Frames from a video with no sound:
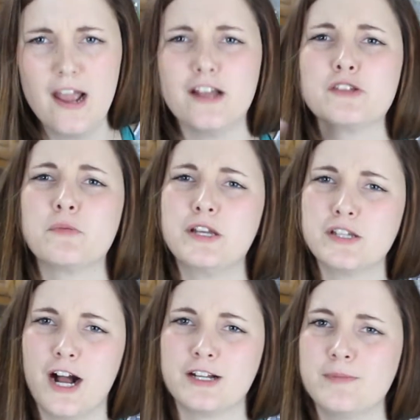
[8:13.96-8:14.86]
as we
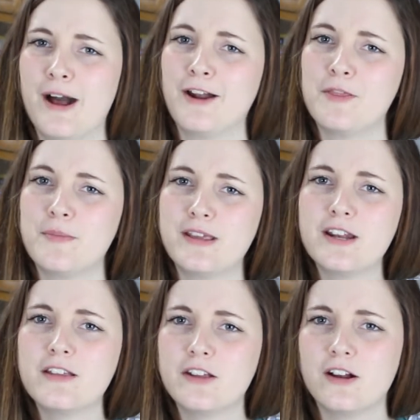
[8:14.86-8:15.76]
talked about at the
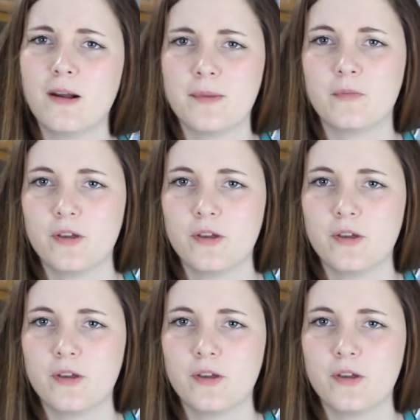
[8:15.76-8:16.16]
beginning of the year, I mean,